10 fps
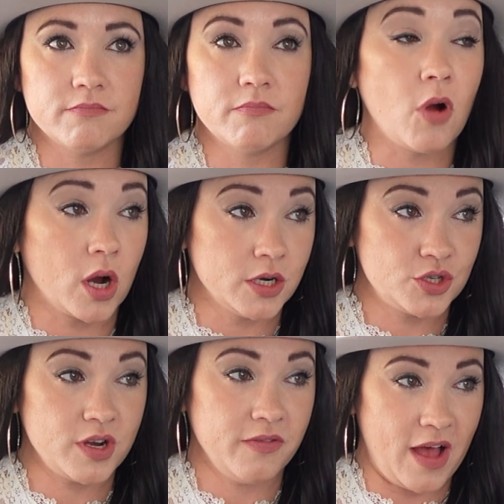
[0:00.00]

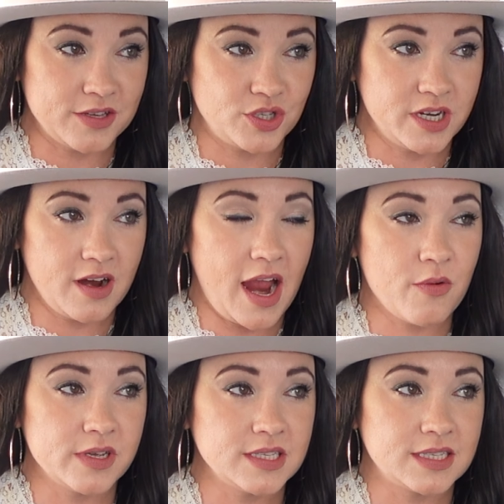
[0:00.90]
March of last year.
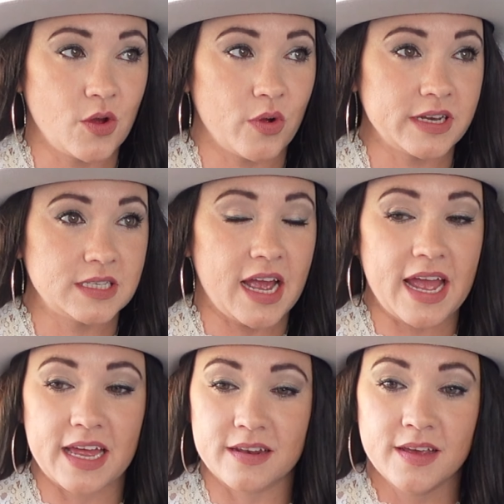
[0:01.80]
I
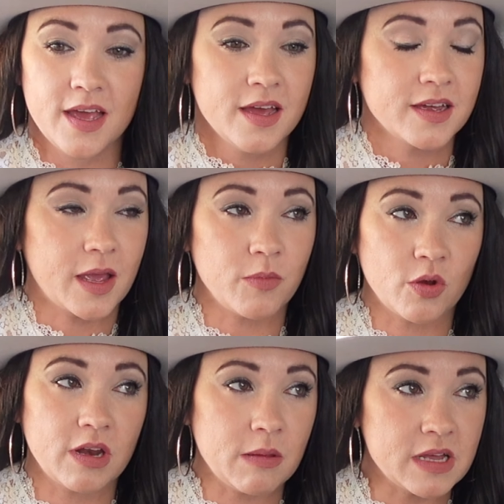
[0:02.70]
had
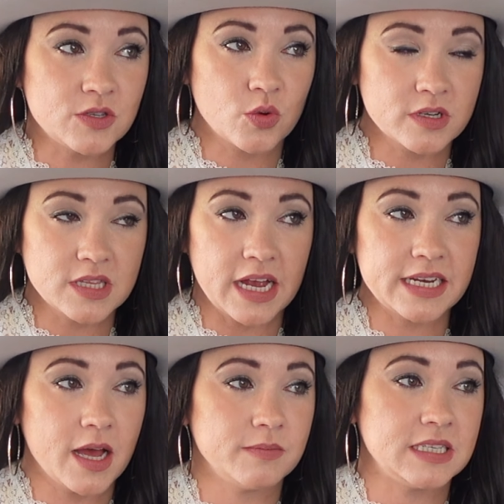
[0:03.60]
community mentors
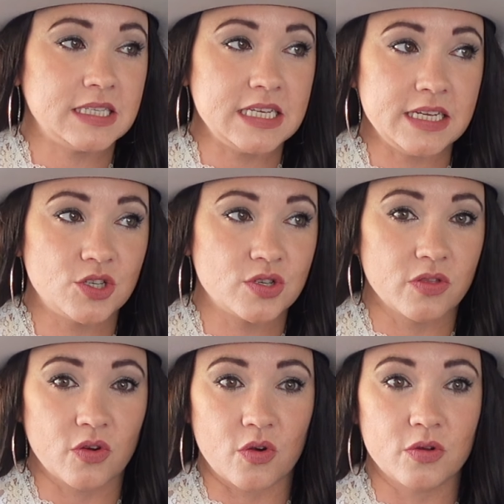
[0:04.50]
lined up to teach
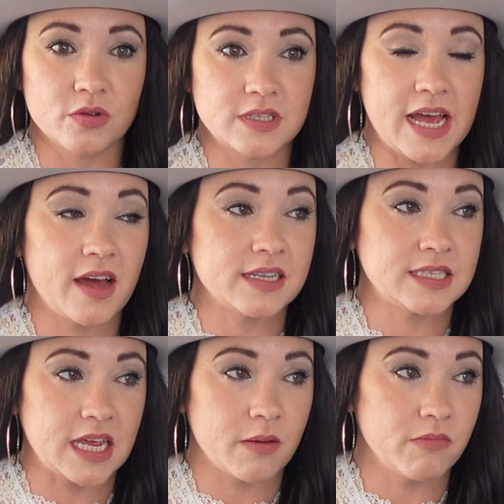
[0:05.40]
the girls how to
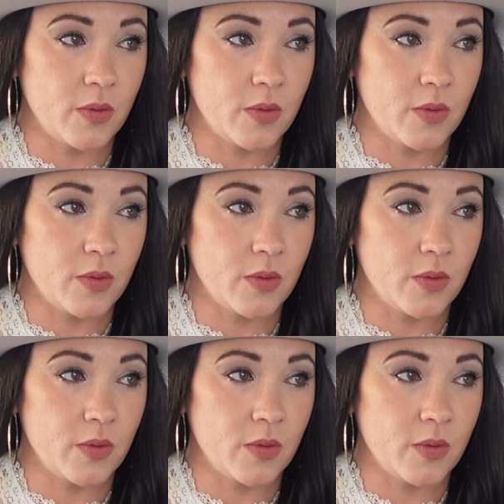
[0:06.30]
stamp